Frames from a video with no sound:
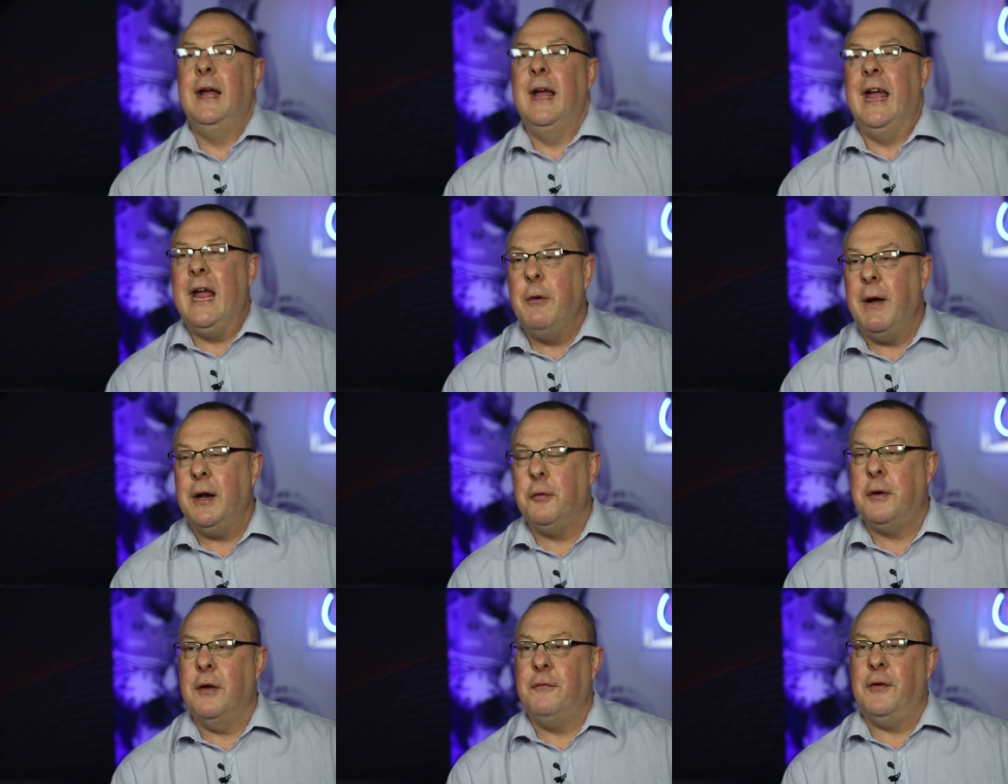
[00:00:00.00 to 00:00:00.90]
He went
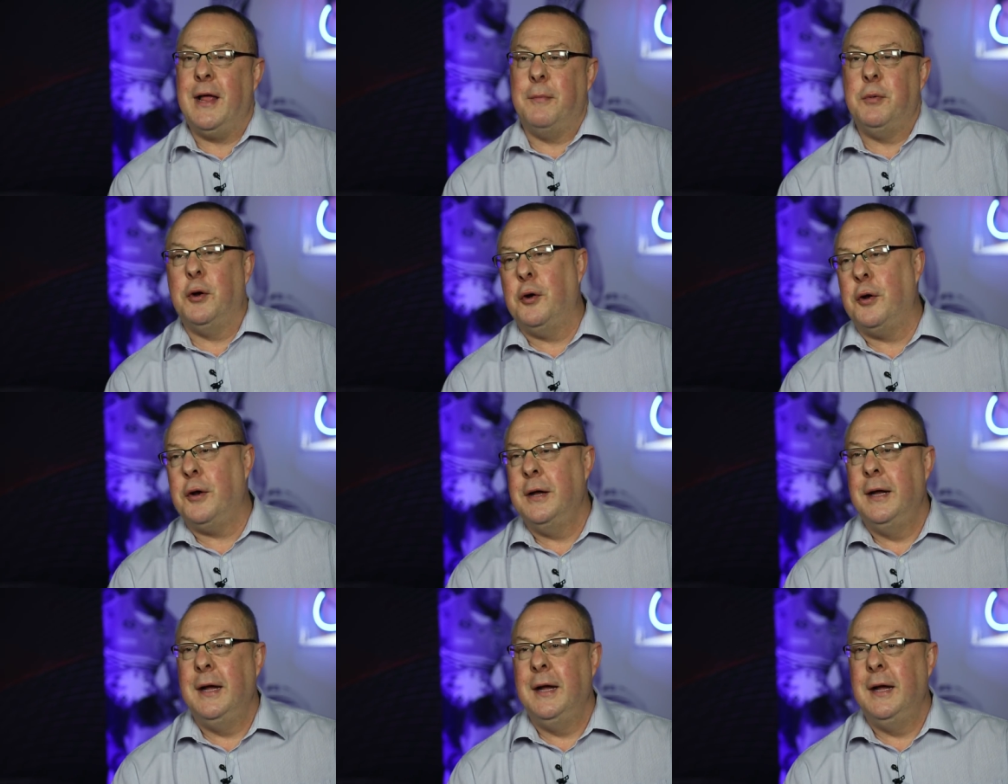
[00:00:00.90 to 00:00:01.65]
looking for that ball.